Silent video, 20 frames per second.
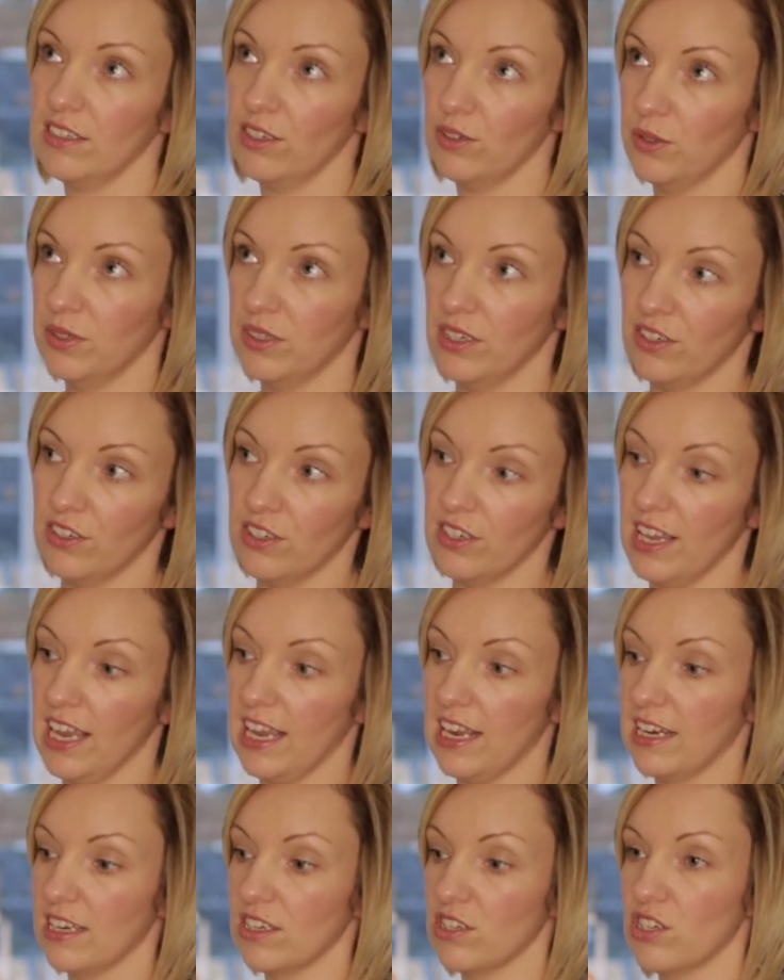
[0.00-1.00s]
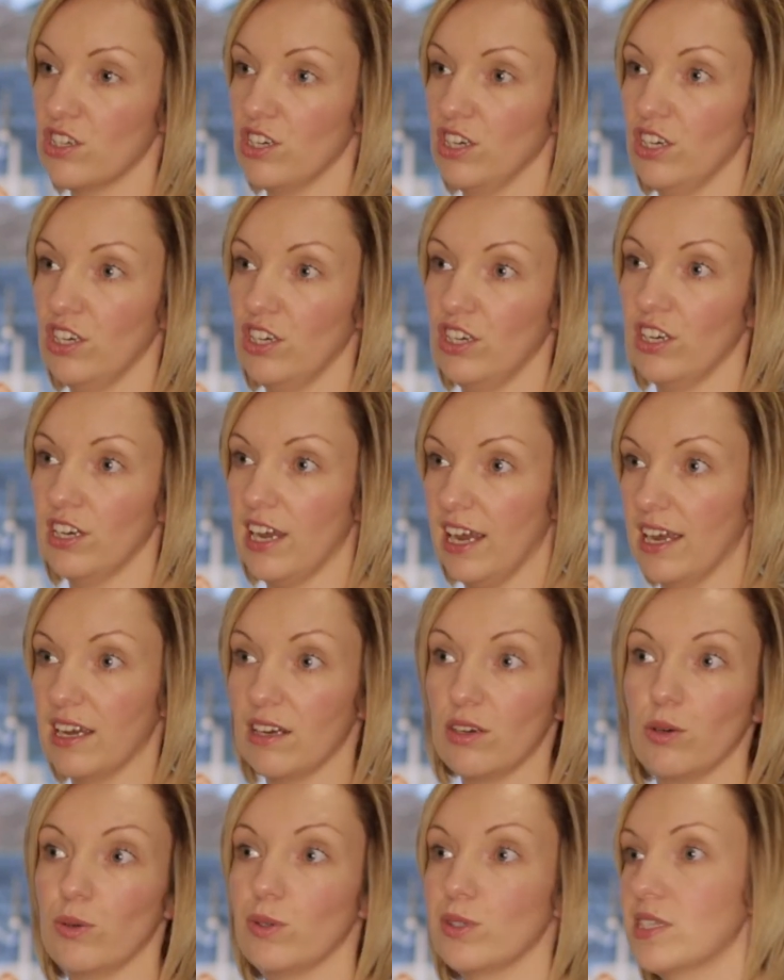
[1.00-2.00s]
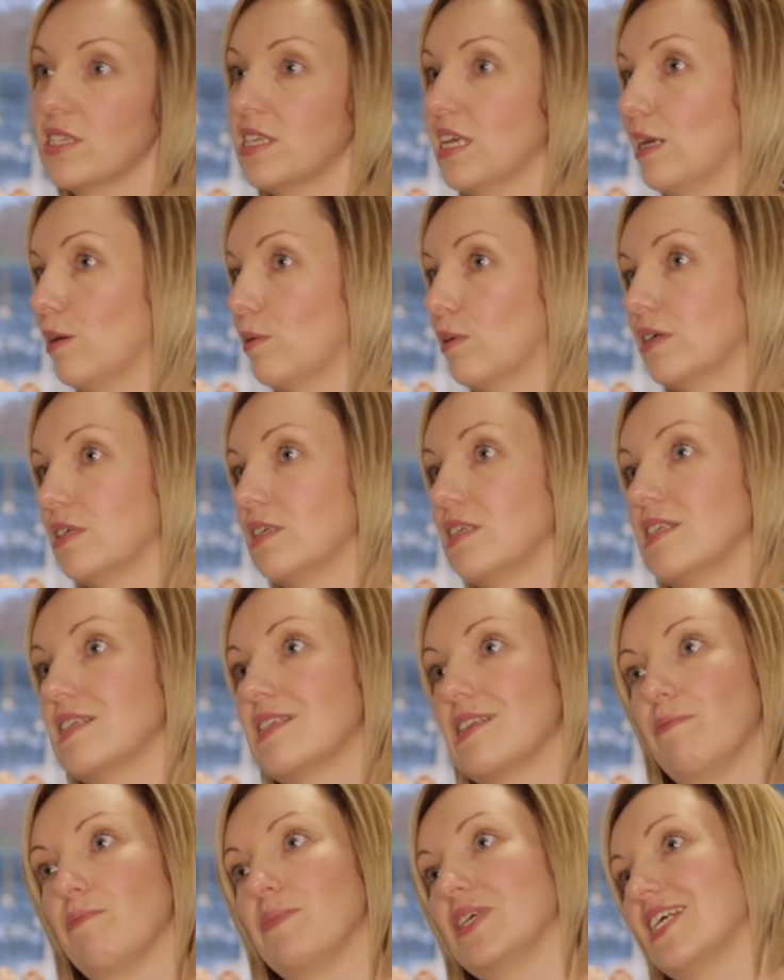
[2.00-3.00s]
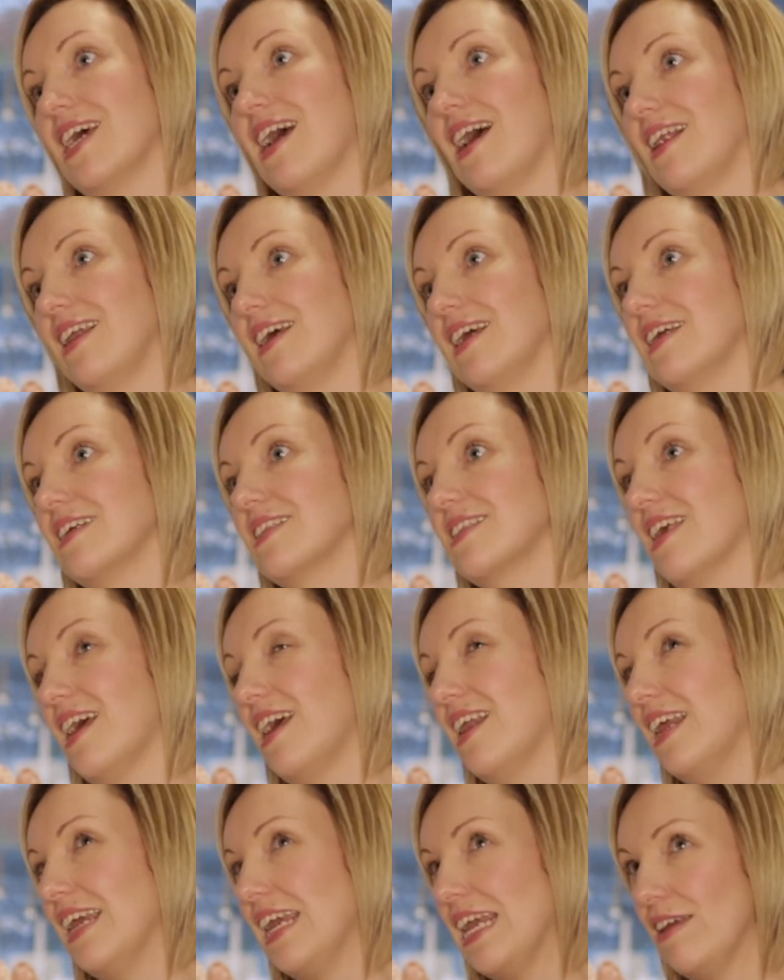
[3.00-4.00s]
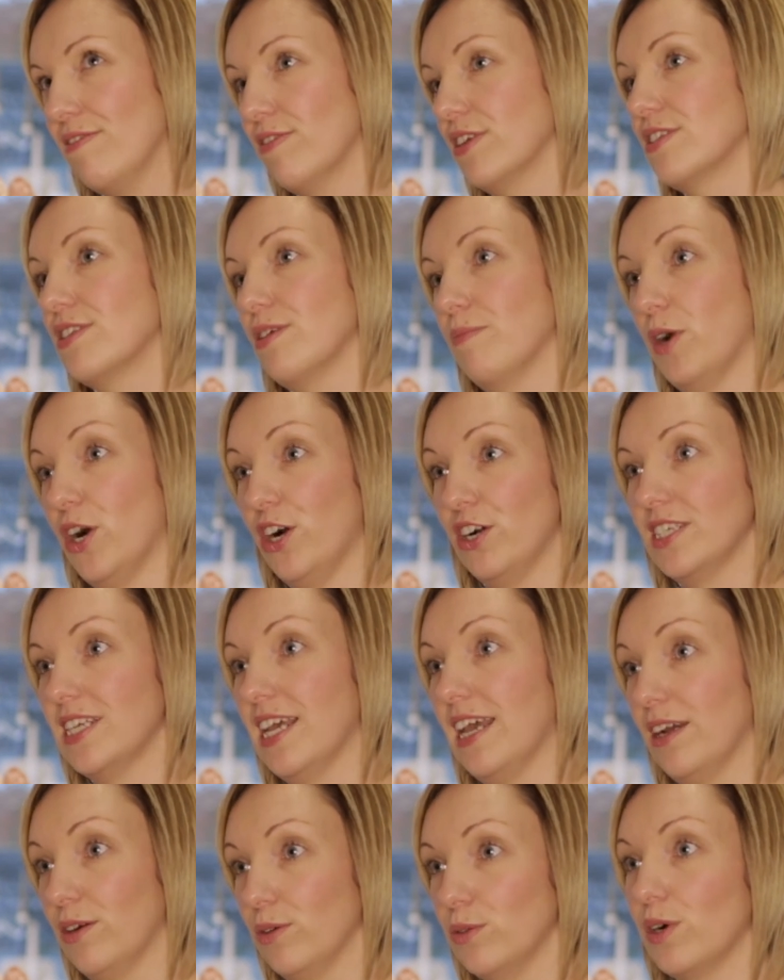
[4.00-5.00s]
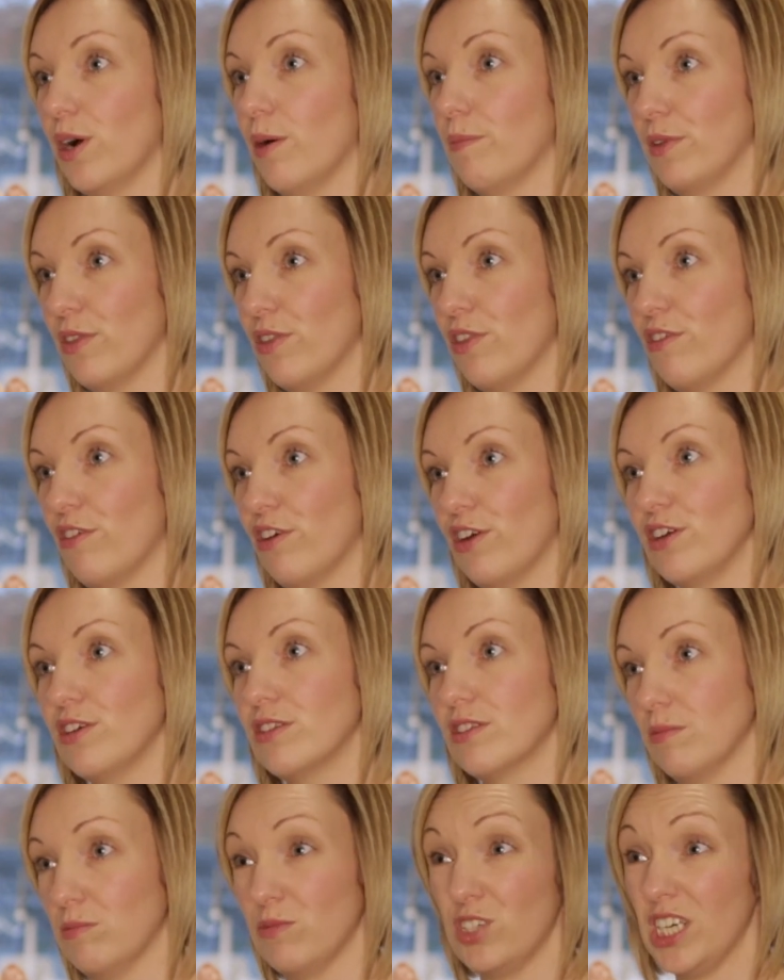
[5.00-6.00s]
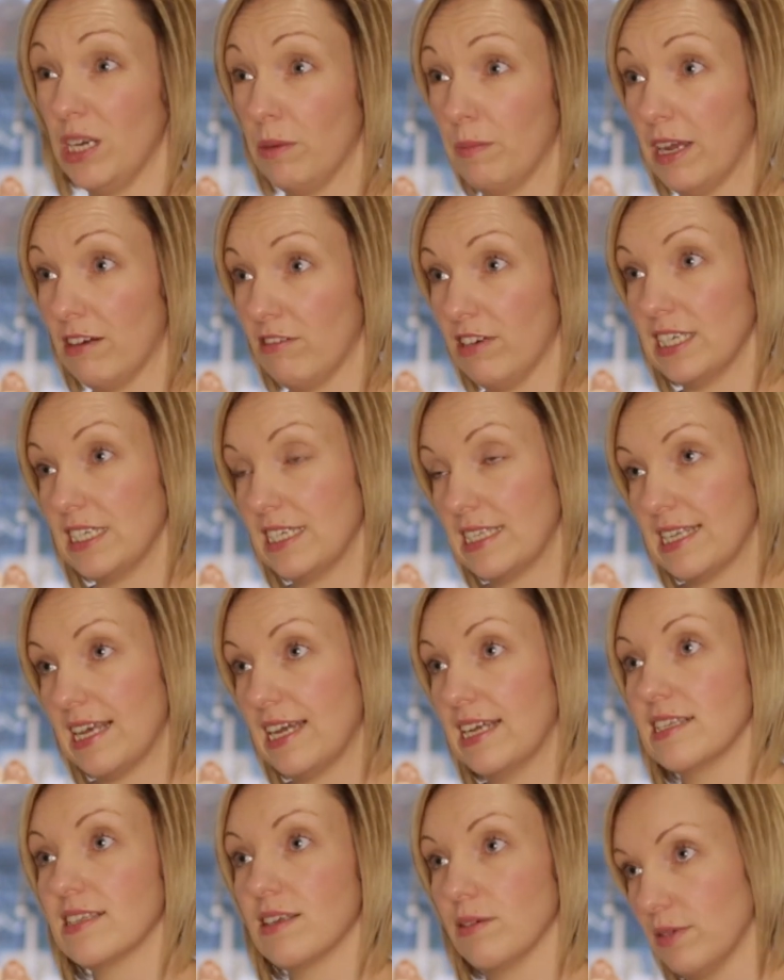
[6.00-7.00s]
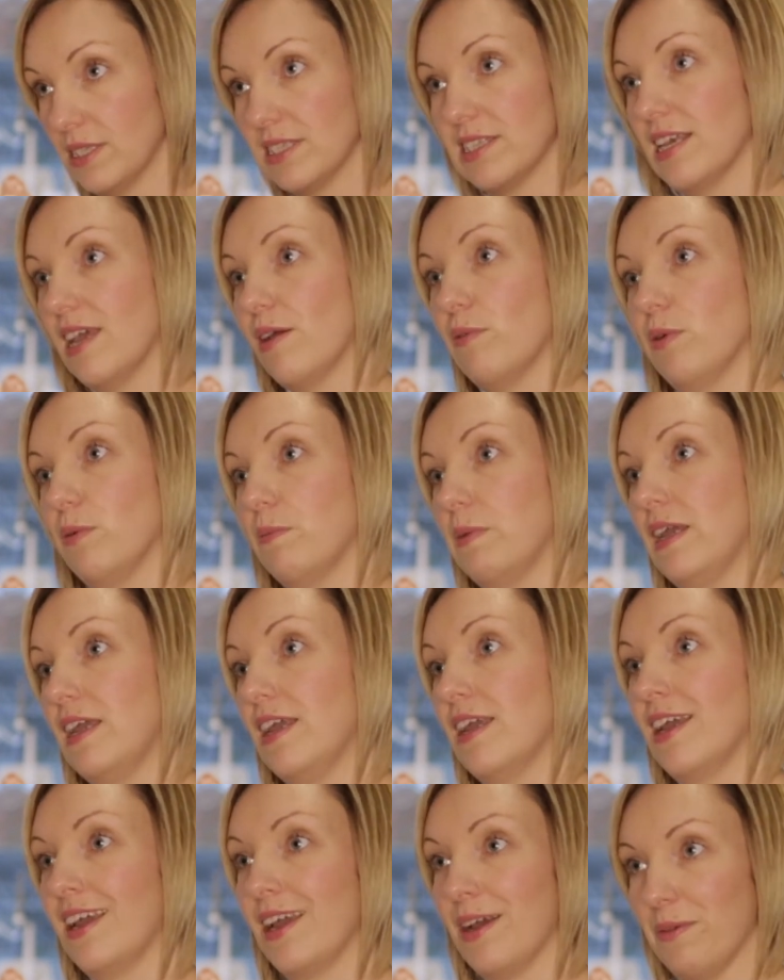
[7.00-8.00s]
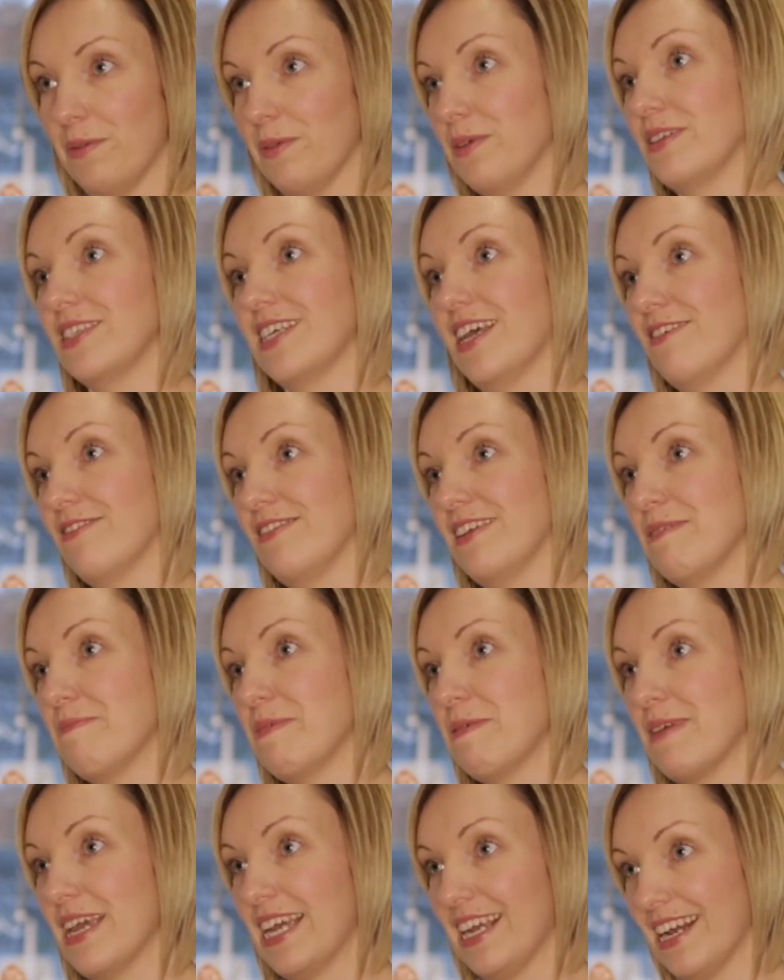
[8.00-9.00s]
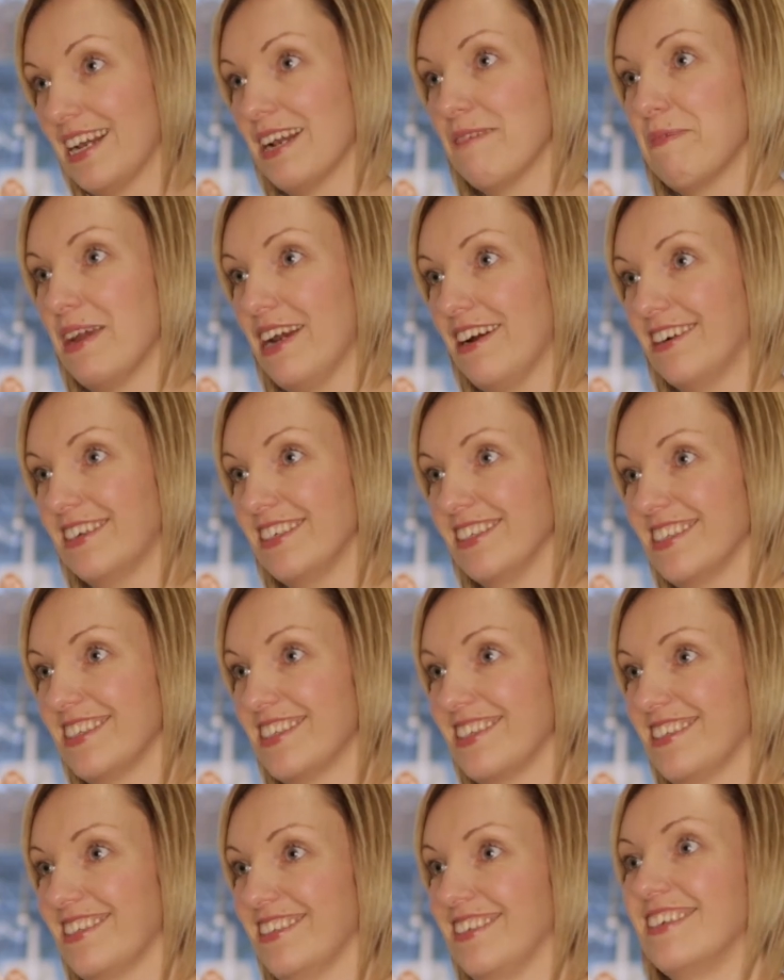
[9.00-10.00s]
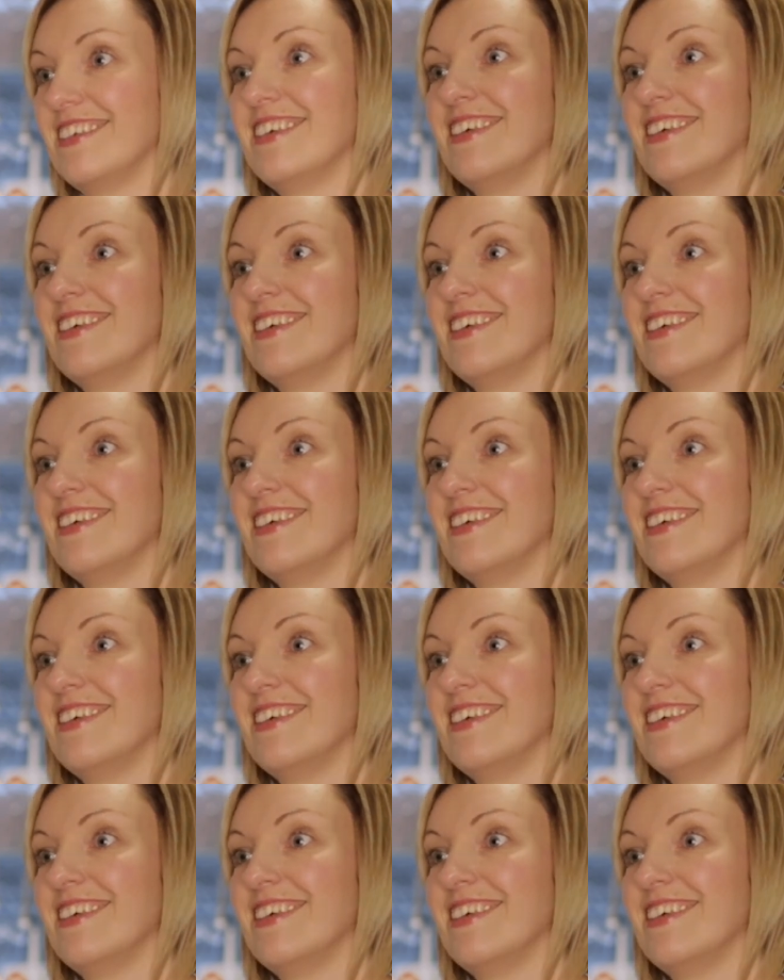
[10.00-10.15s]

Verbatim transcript: Going on then into gold sequins and metallics, and even some art deco coming through, some geometric designs I would say will definitely be making an appearance.